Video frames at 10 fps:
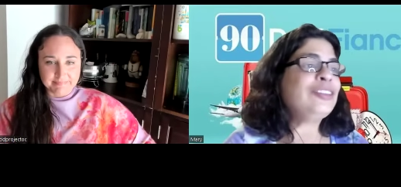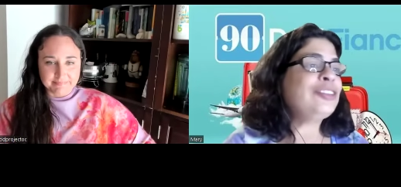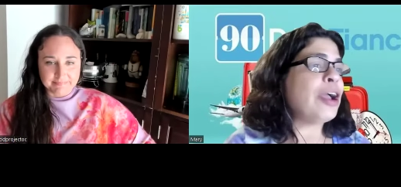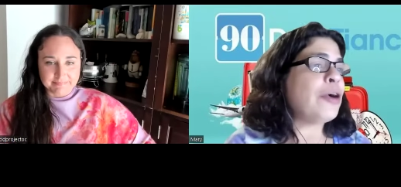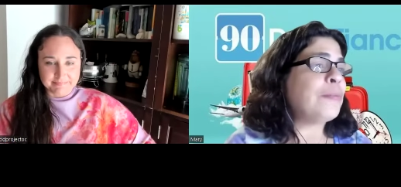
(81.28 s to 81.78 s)

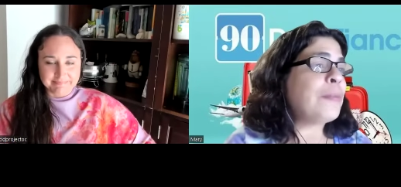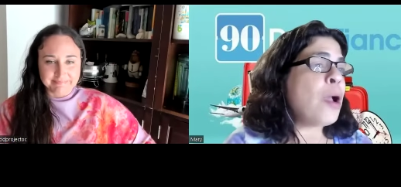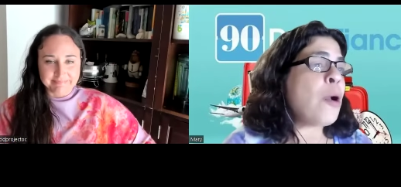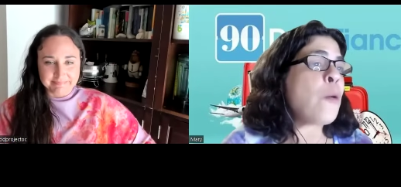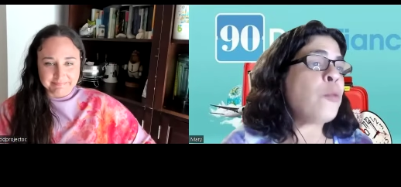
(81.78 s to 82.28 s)
Speaker 1: So
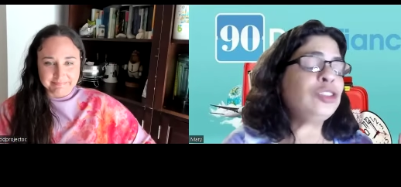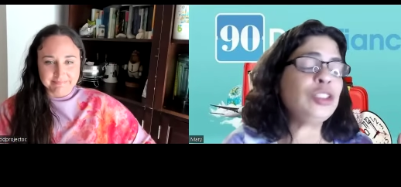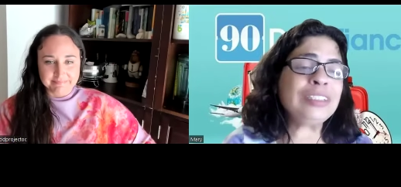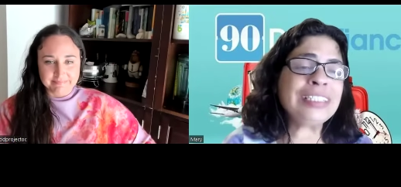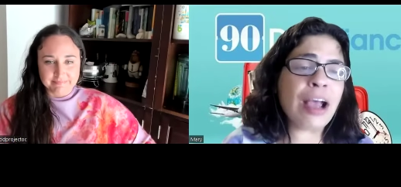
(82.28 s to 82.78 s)
would
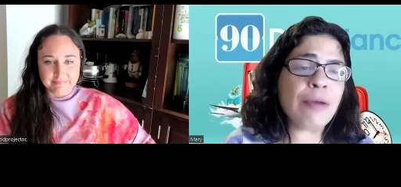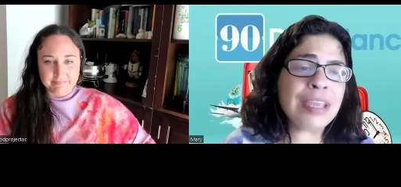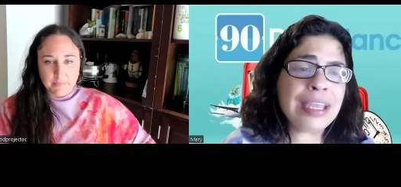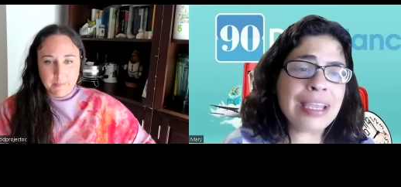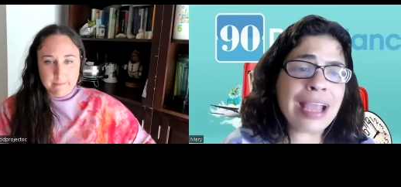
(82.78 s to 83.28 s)
you tell
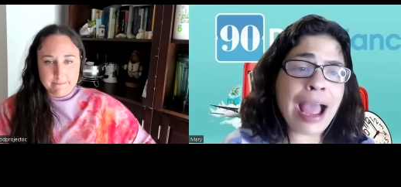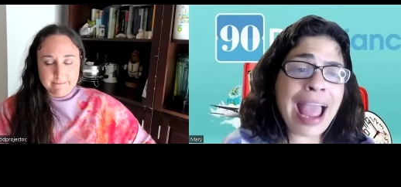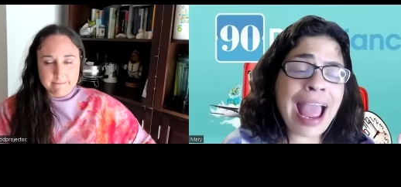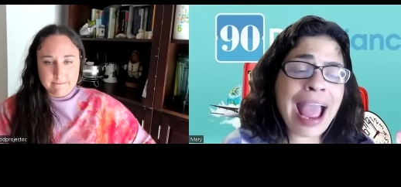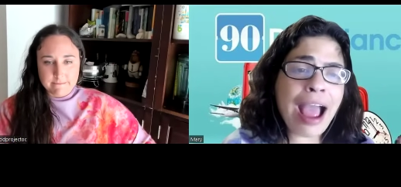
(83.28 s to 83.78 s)
me
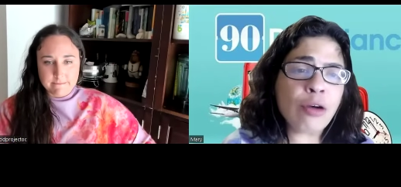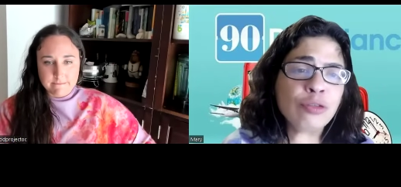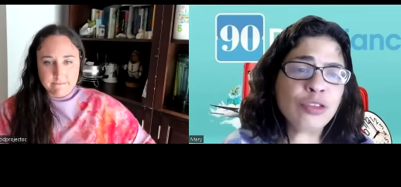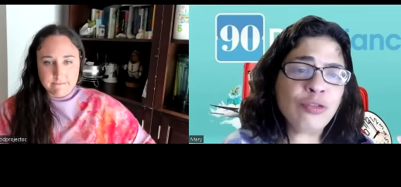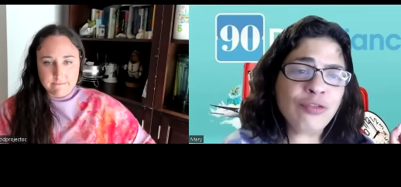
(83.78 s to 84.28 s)
how
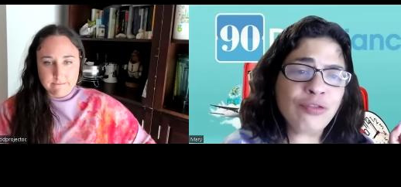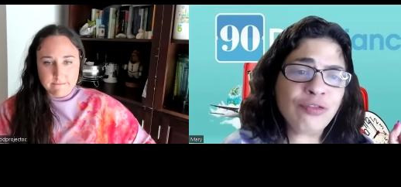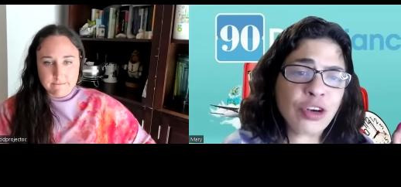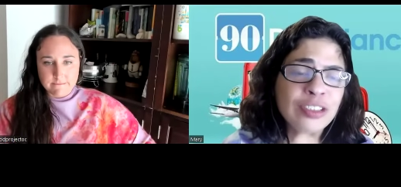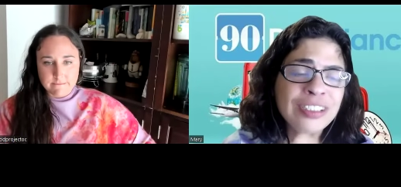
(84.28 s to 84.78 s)
you
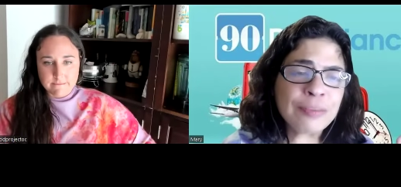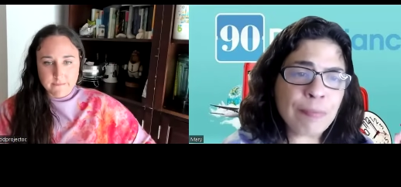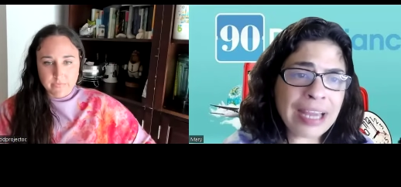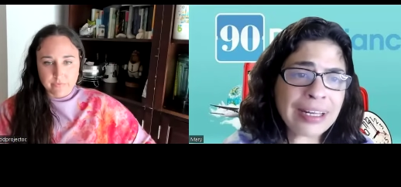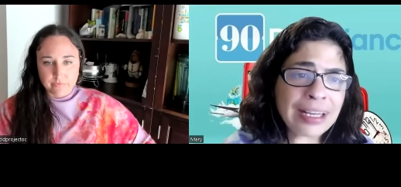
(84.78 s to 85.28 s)
first
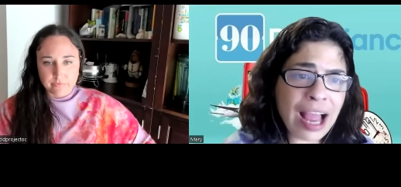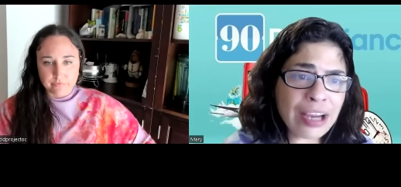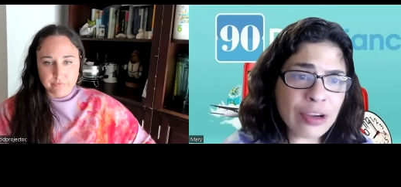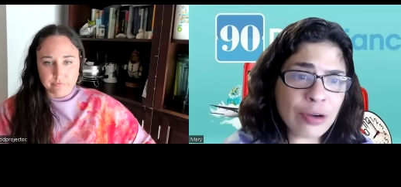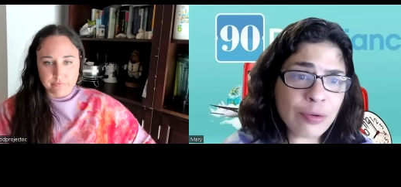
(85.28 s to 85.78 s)
met
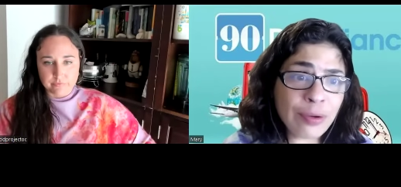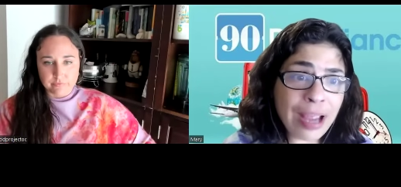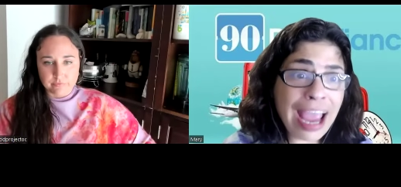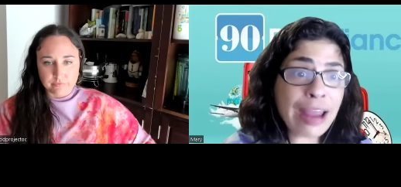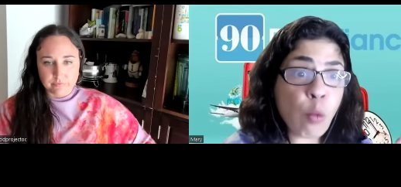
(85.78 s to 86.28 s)
Kyle
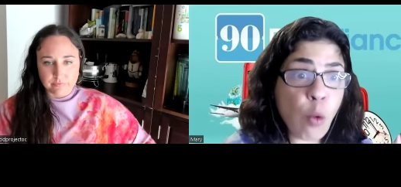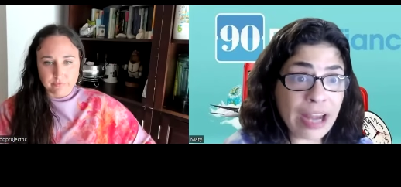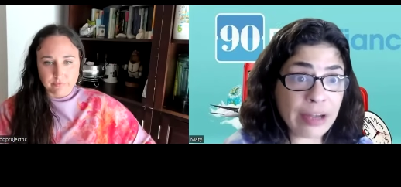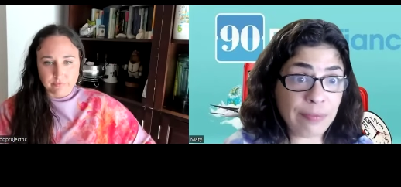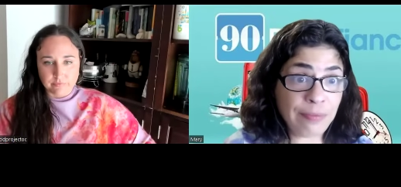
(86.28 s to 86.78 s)
and
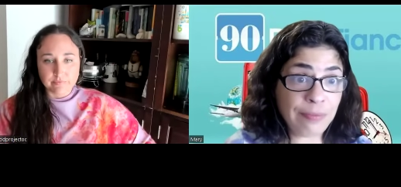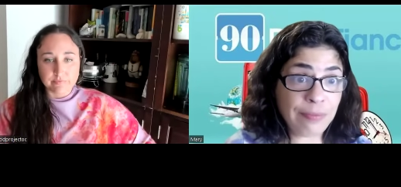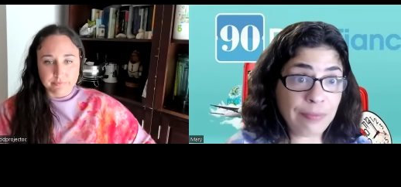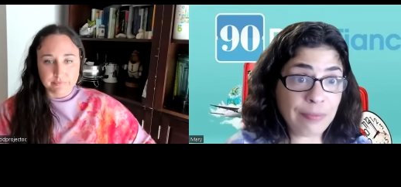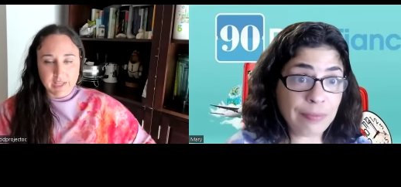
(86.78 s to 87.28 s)
when?
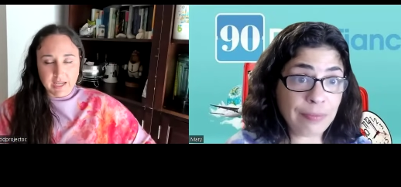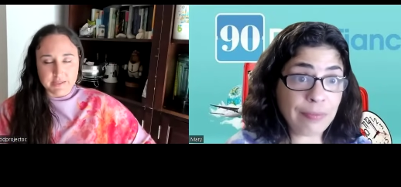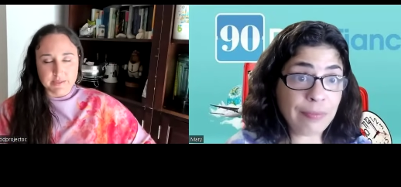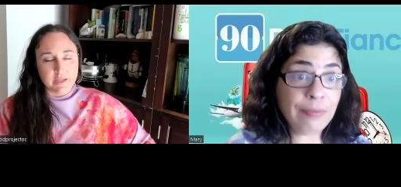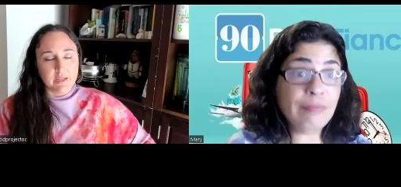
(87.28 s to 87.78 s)

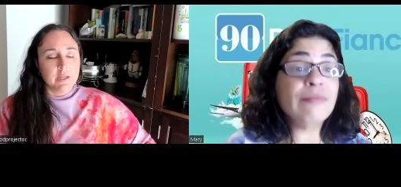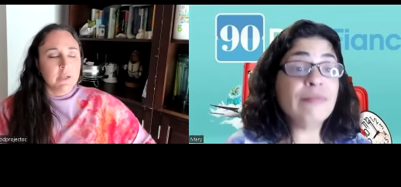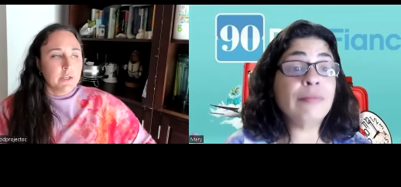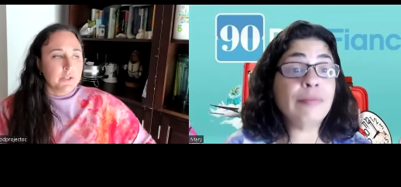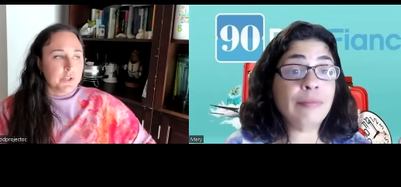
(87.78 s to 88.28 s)
Speaker 2: Yes.
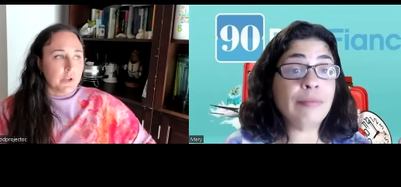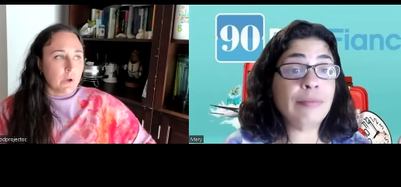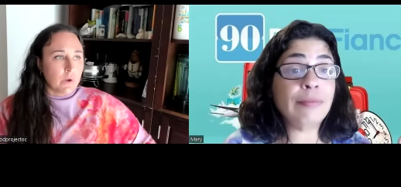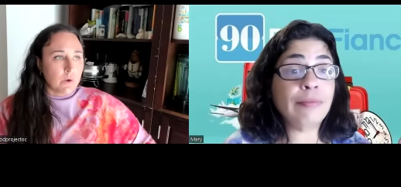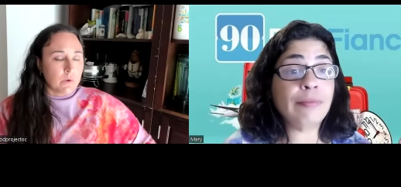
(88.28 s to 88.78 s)

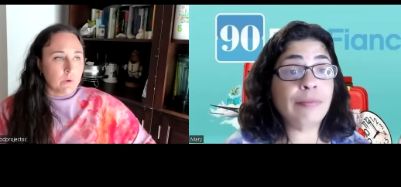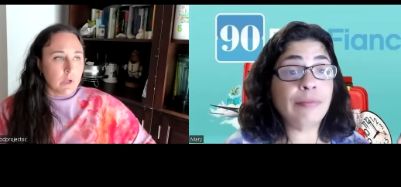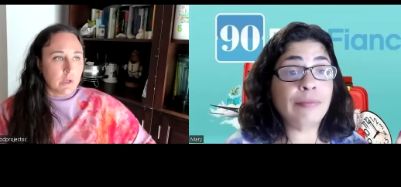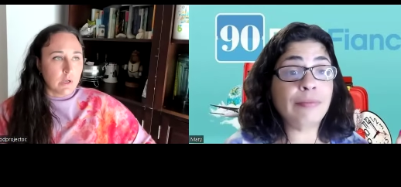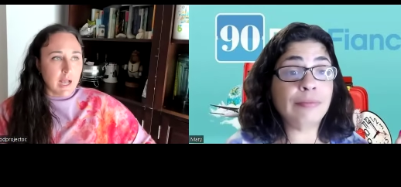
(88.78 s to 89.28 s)
So
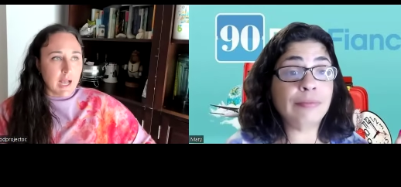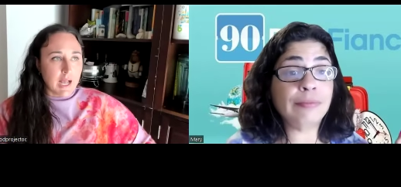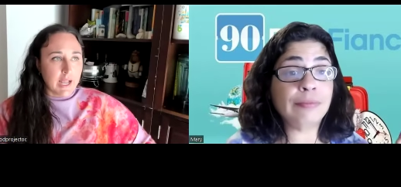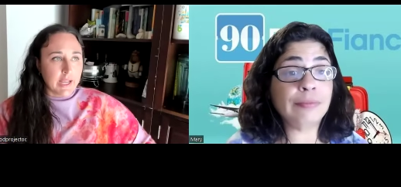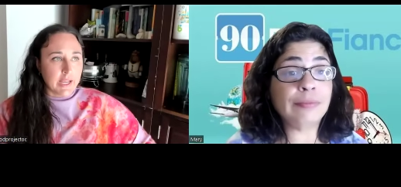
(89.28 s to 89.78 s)

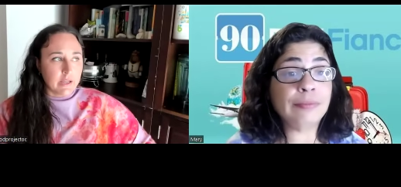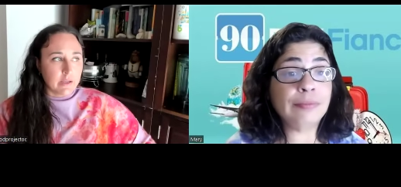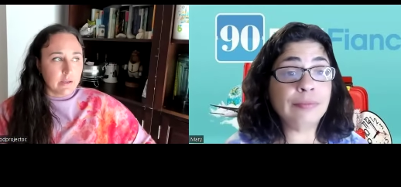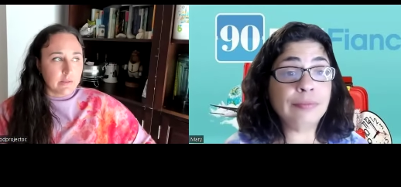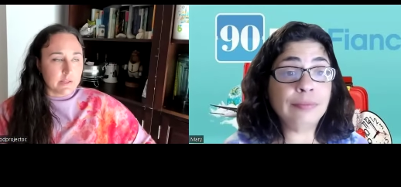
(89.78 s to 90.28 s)

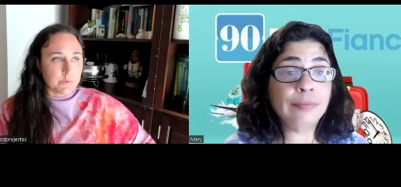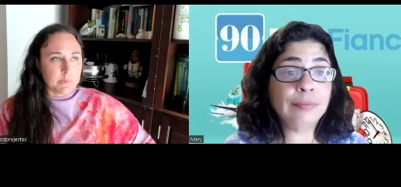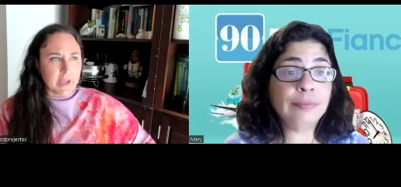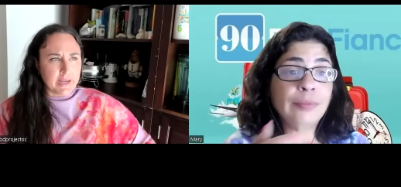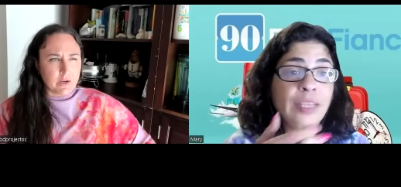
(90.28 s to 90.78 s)
I this was
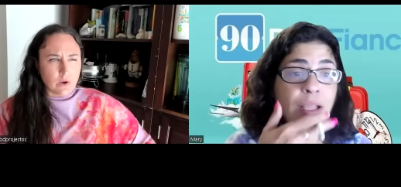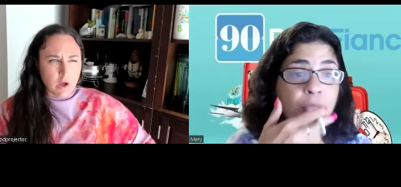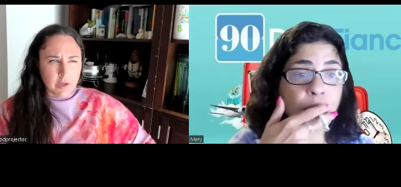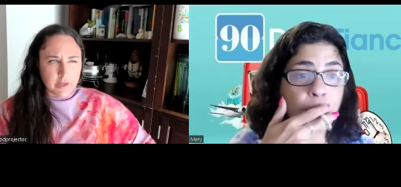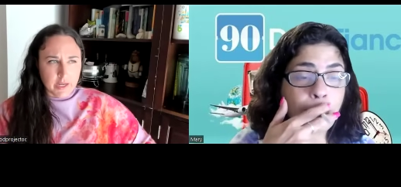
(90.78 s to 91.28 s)
back in
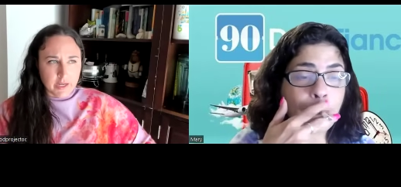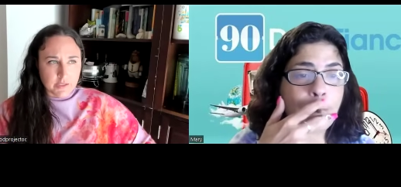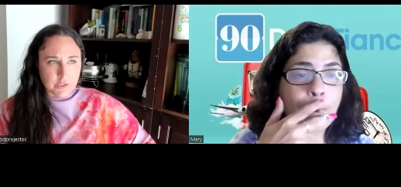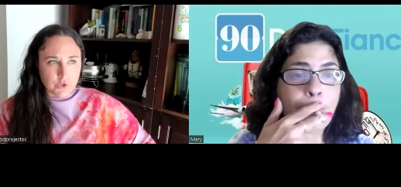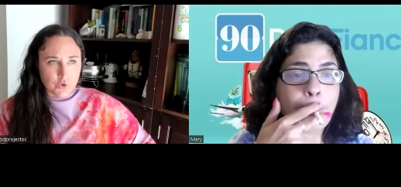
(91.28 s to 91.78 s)
August